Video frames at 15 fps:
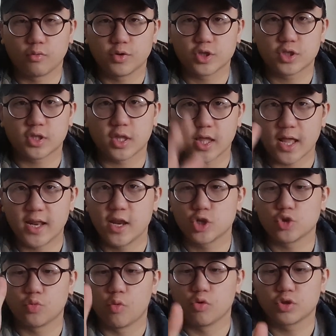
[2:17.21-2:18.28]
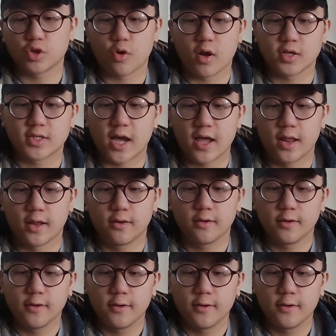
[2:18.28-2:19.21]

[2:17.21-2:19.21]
Just the initial wall to go outside, and